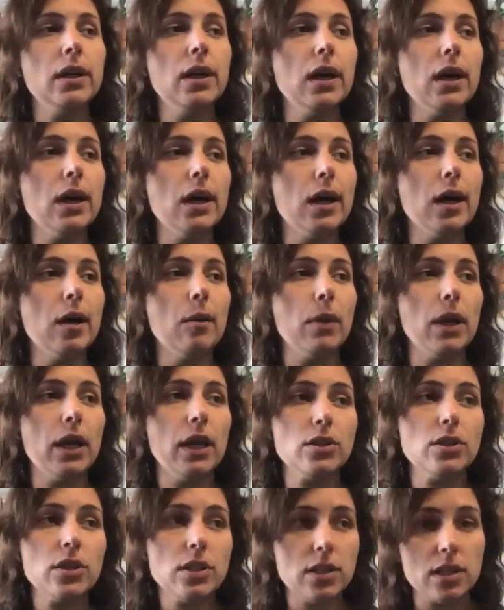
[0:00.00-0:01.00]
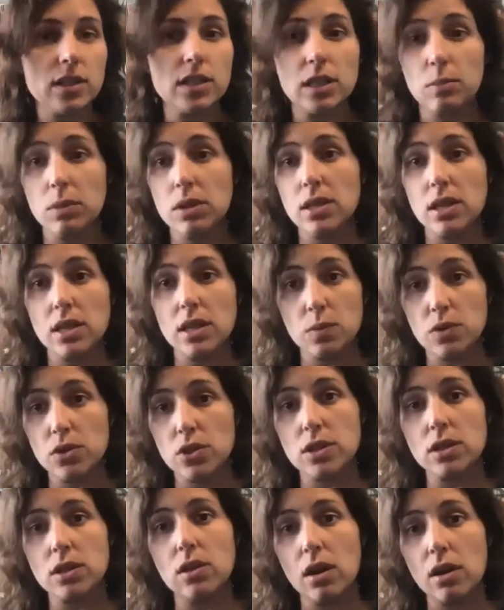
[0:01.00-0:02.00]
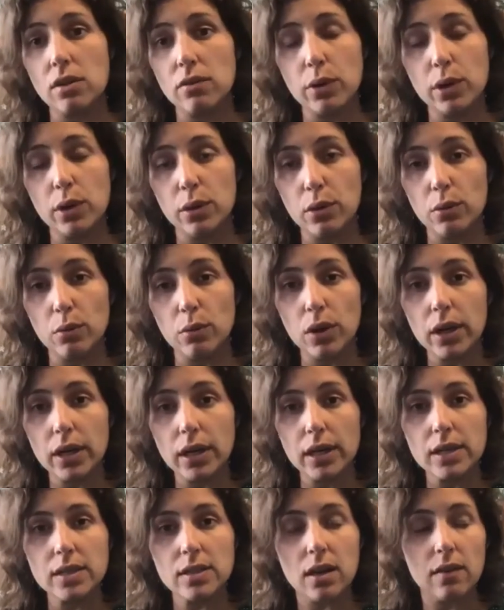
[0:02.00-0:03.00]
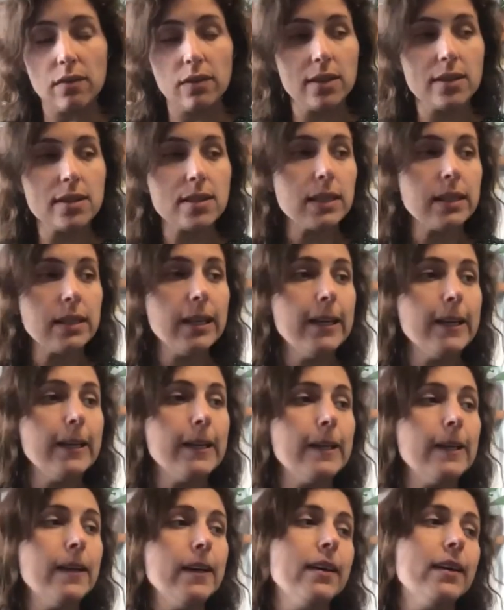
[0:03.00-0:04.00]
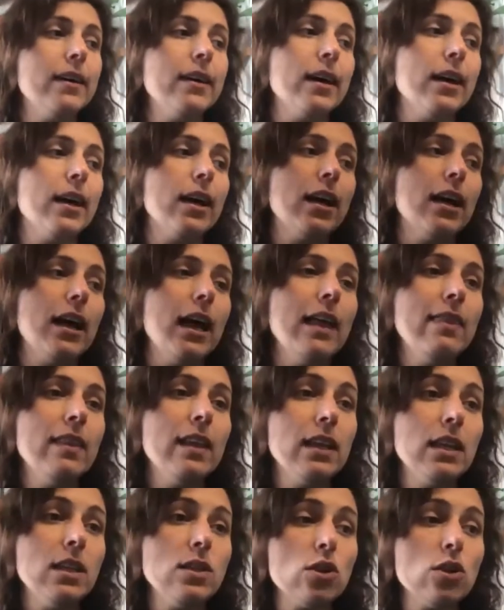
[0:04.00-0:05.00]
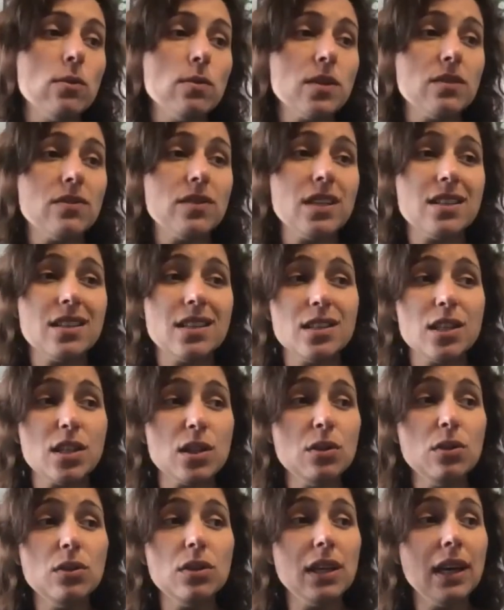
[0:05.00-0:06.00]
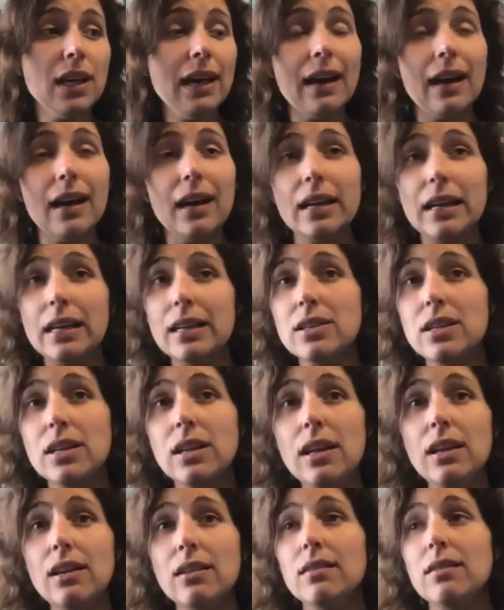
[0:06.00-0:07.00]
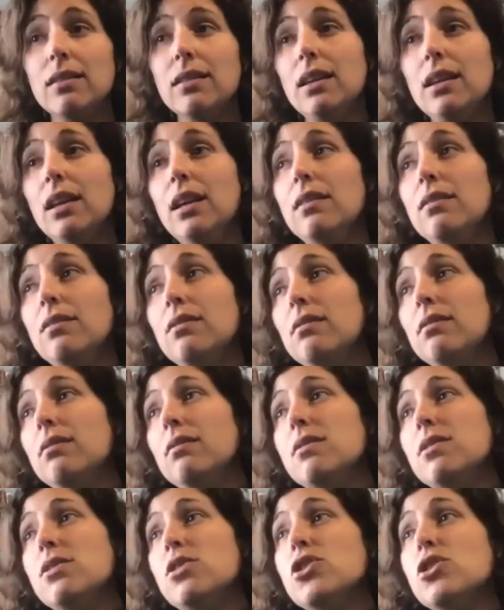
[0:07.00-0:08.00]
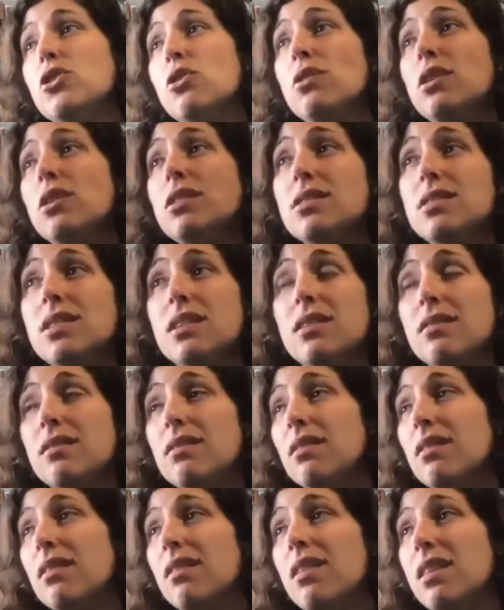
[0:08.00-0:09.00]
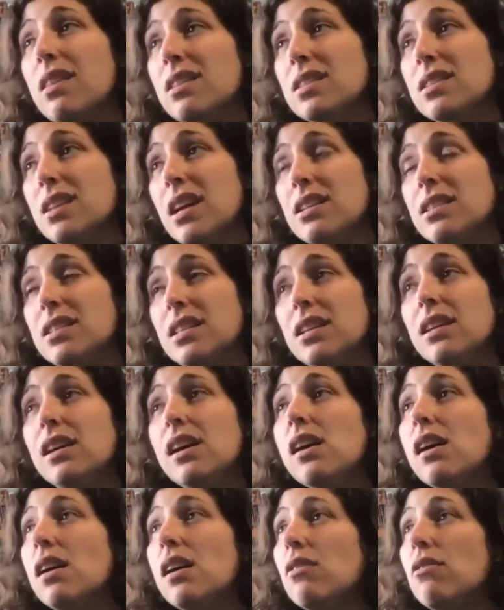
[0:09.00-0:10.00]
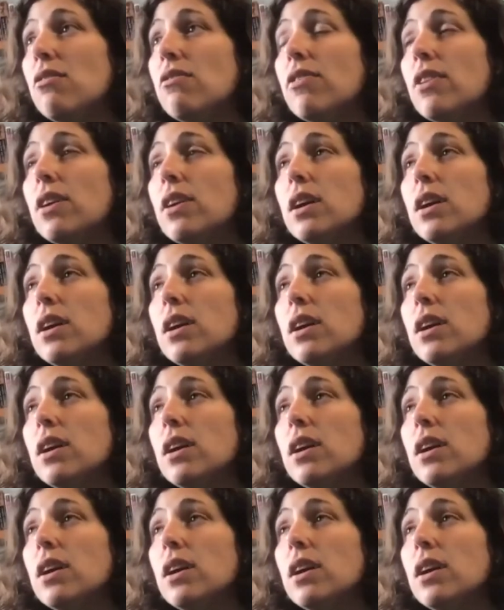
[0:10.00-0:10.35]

Um, and to destigmatize, which is a lot of what your work is, obviously. Uh, and then in terms of season two, yeah, it, it, it showed us that this idea of